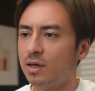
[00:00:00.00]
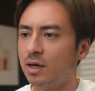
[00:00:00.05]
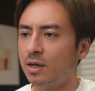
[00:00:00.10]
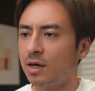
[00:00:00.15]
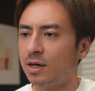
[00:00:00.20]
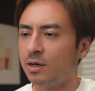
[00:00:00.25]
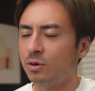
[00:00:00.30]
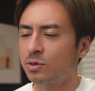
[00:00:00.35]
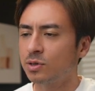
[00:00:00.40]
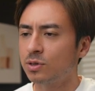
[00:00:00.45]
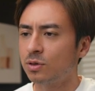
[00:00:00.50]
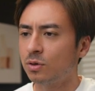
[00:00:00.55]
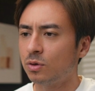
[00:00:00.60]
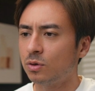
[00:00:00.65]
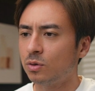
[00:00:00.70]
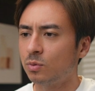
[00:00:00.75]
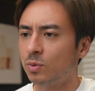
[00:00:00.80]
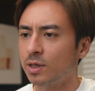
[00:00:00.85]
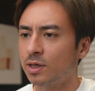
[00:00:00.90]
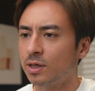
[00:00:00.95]
And I
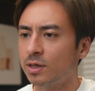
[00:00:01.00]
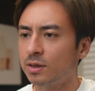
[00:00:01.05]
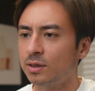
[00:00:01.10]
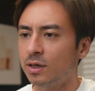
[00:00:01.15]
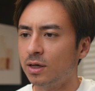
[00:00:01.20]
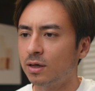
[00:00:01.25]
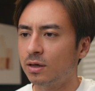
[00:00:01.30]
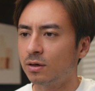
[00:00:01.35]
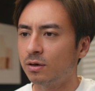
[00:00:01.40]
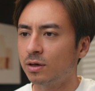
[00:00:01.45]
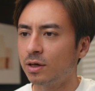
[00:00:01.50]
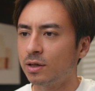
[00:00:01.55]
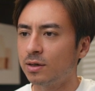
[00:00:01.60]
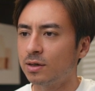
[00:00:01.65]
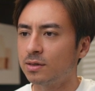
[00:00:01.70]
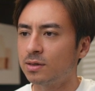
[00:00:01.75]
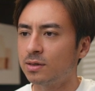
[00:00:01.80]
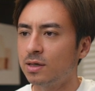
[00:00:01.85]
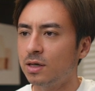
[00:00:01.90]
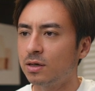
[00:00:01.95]
also want to take a look at
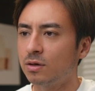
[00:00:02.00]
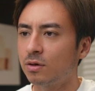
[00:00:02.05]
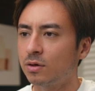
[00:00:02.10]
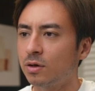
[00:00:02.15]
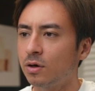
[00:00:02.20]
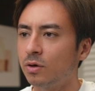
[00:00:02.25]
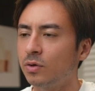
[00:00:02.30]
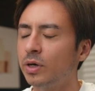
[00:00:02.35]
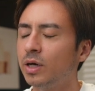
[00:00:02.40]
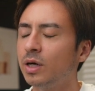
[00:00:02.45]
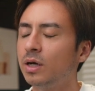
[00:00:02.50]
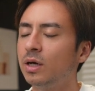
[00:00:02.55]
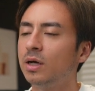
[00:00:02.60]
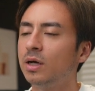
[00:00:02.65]
this SQL code.